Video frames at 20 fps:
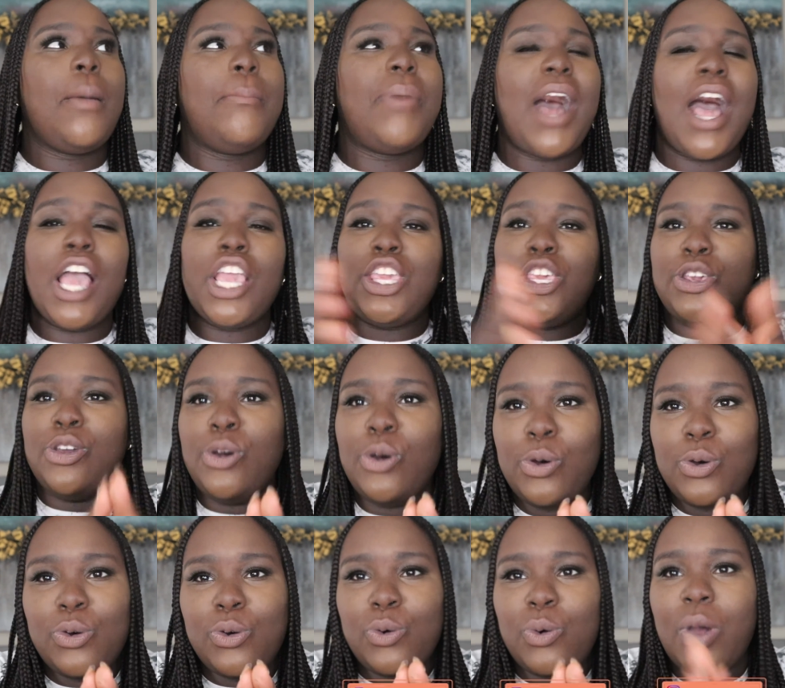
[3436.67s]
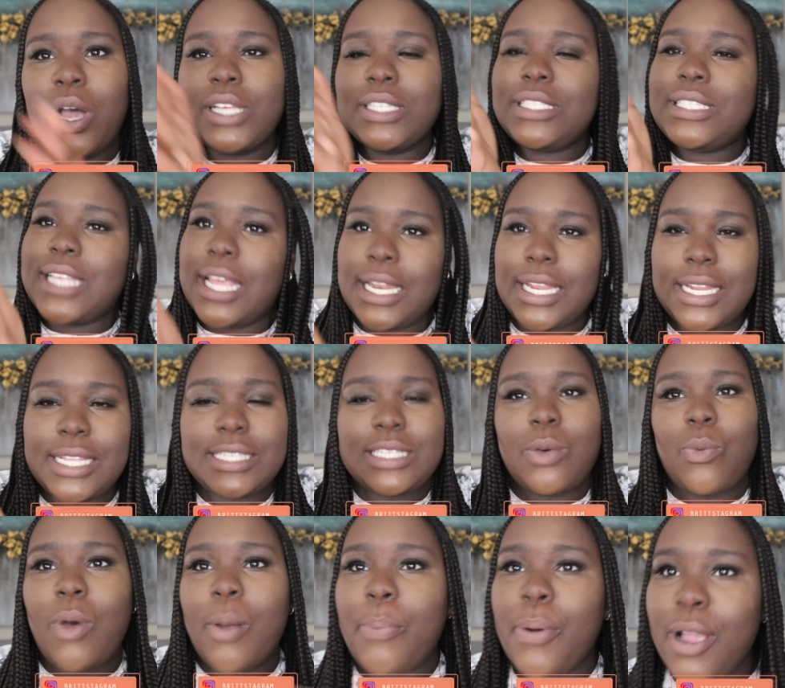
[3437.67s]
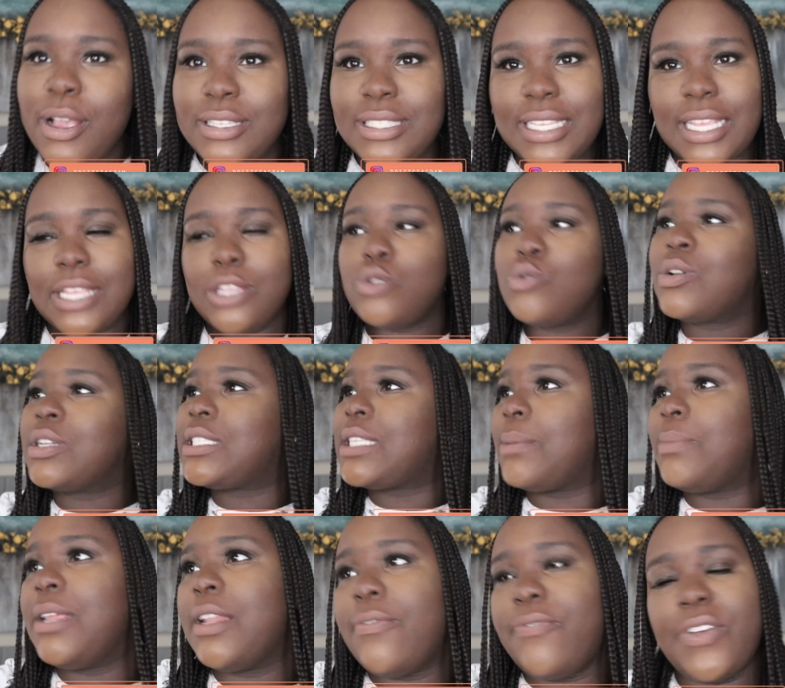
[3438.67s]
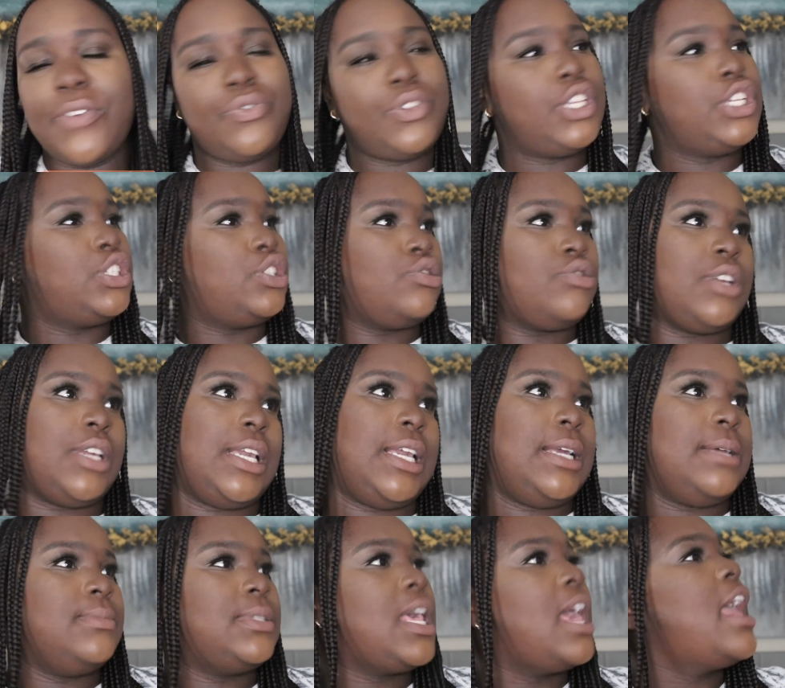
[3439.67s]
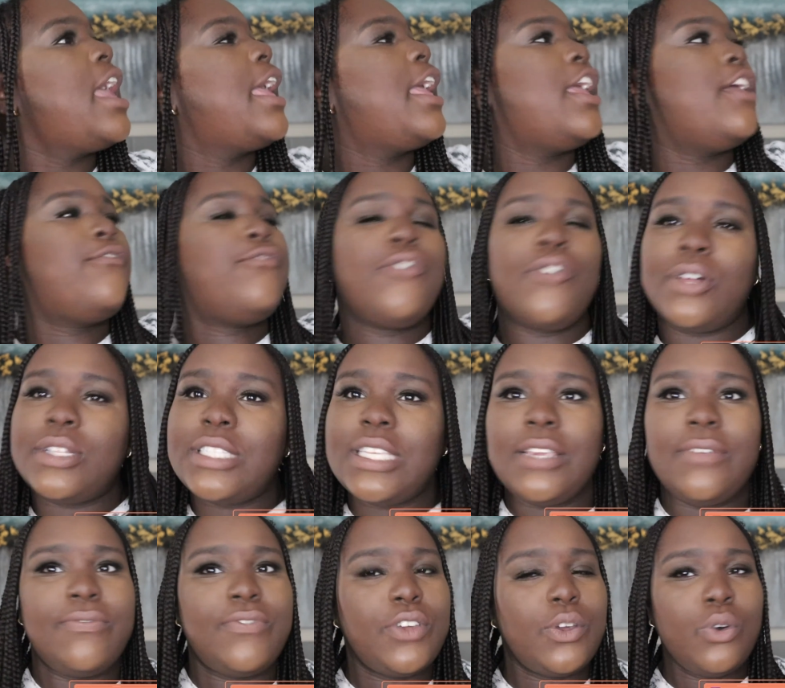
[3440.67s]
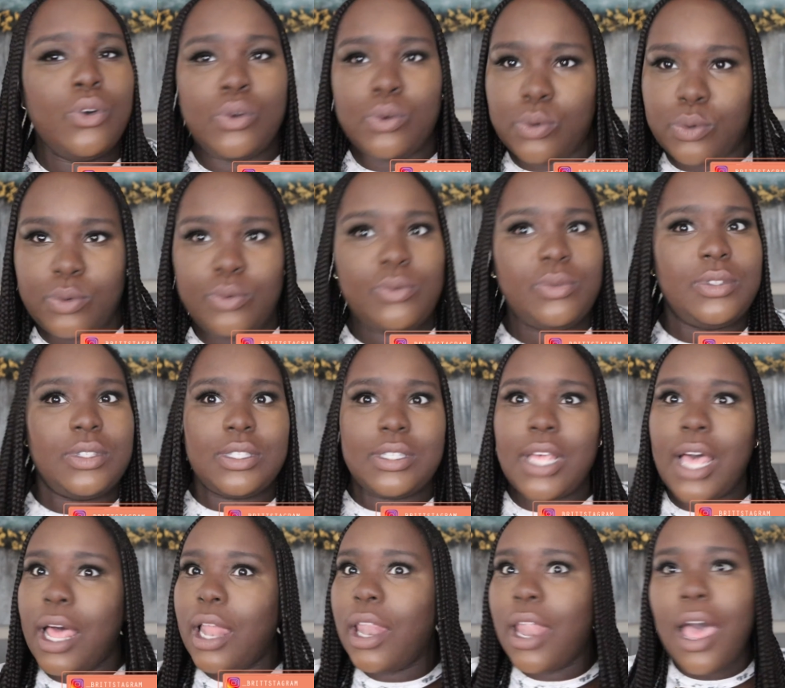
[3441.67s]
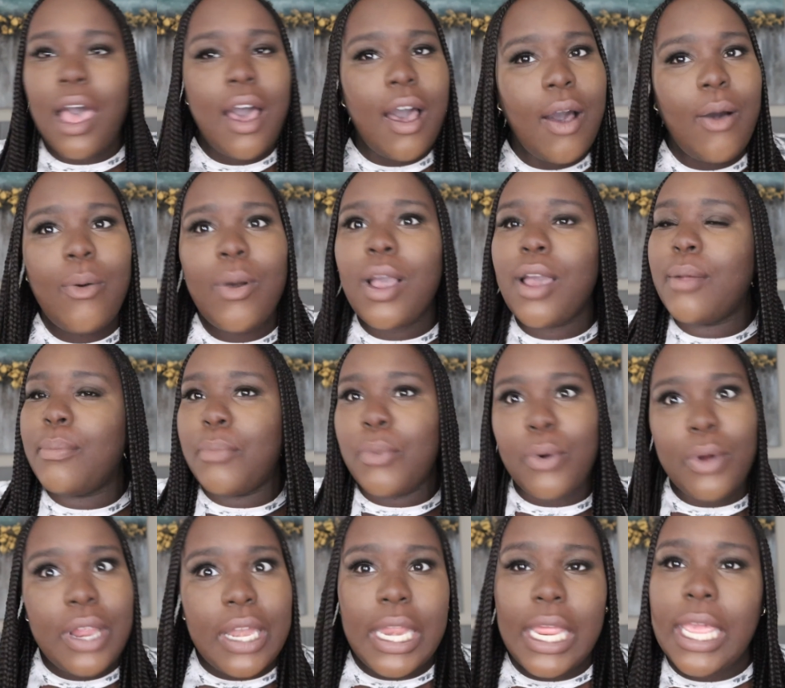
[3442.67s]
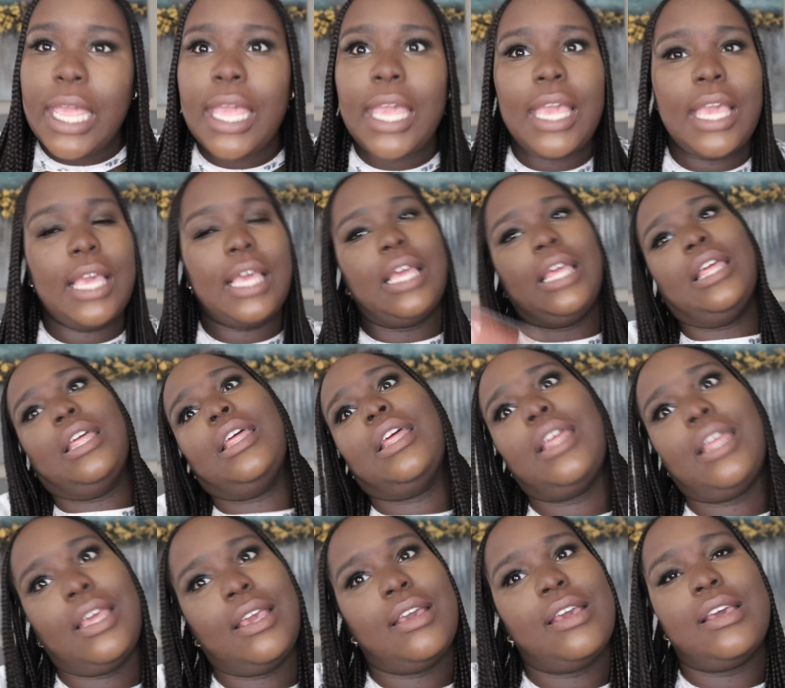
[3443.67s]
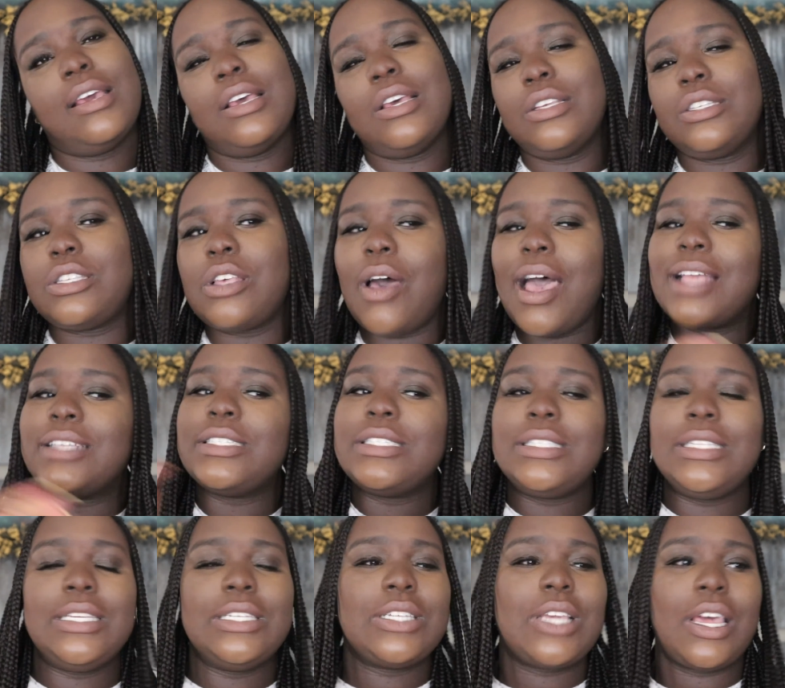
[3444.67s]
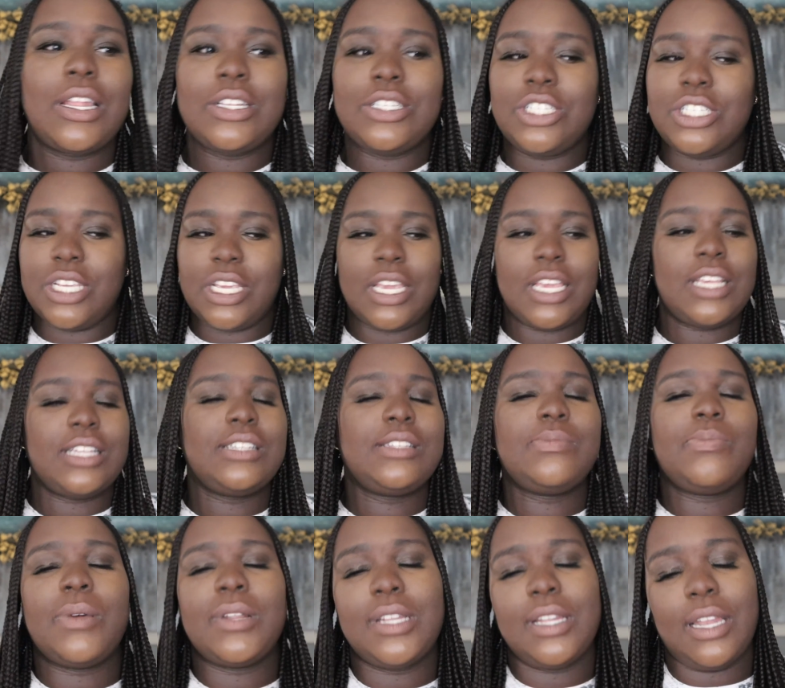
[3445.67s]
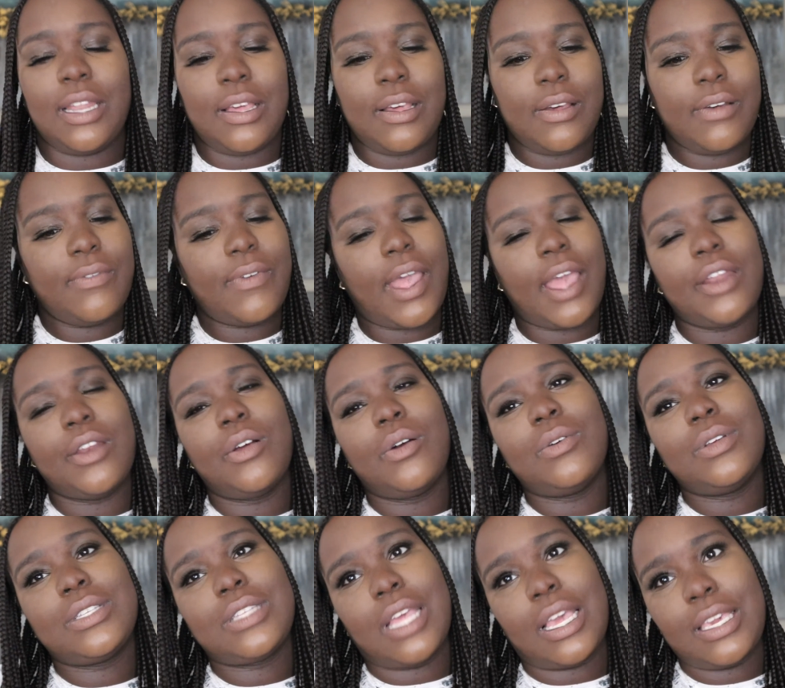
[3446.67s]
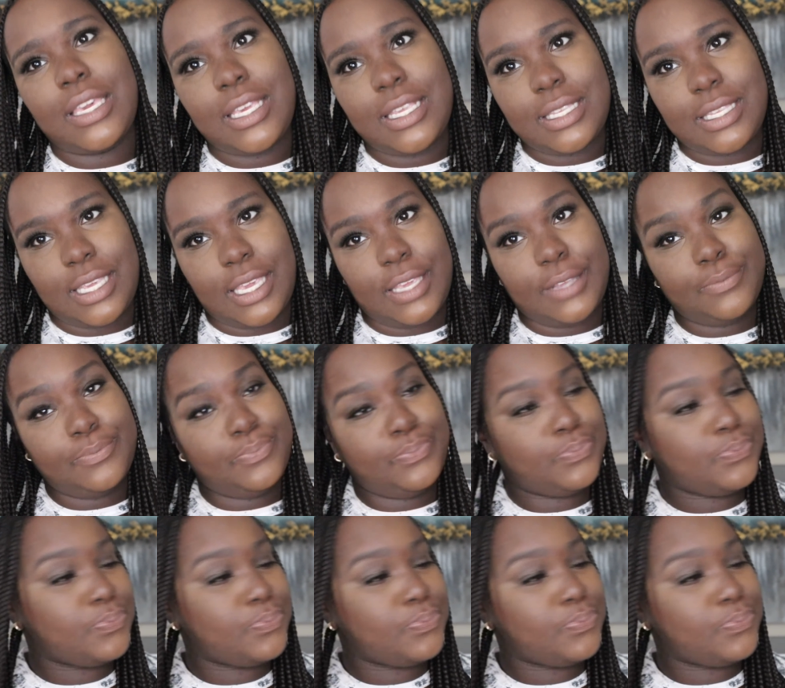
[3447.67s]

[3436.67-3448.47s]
by you sending it to one person, you can send me the 50 streams and 14 views. Hello, good morning. So I just need y'all to share, spread the love. I know it's not easy